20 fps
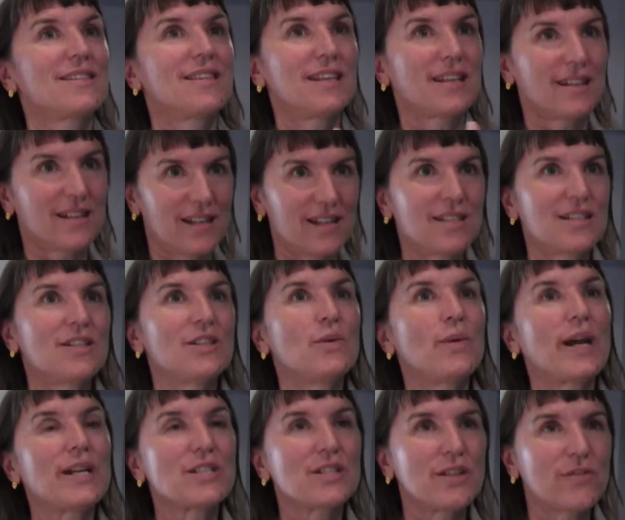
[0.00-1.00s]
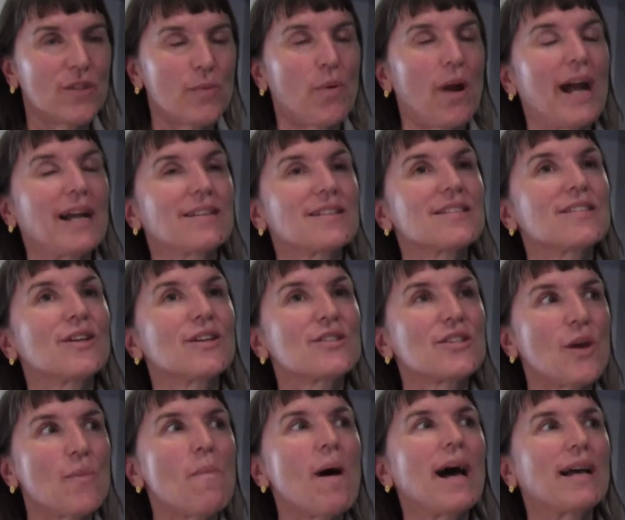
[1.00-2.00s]
the continuation of the practice, not
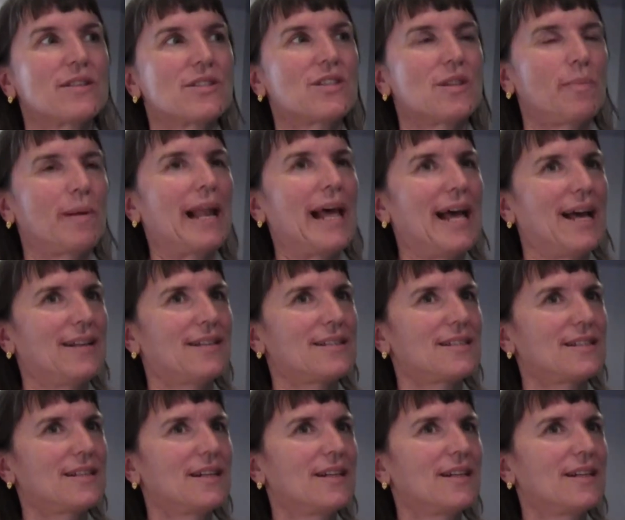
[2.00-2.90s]
so much the plant.